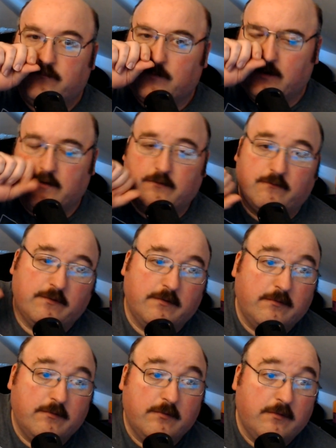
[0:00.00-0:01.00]
Yeah, it's
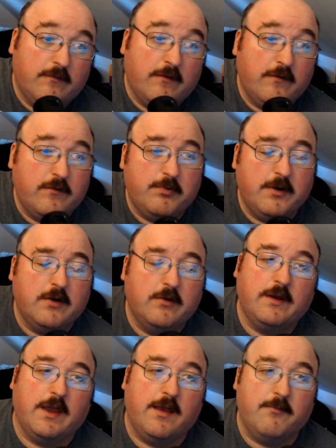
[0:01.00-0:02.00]
a pretty good
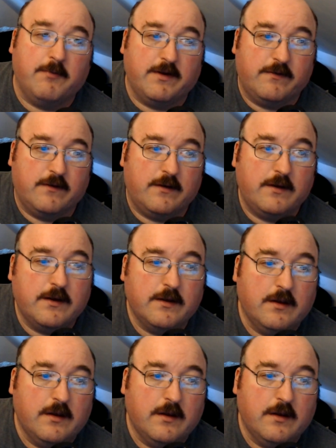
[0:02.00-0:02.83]
game, I think.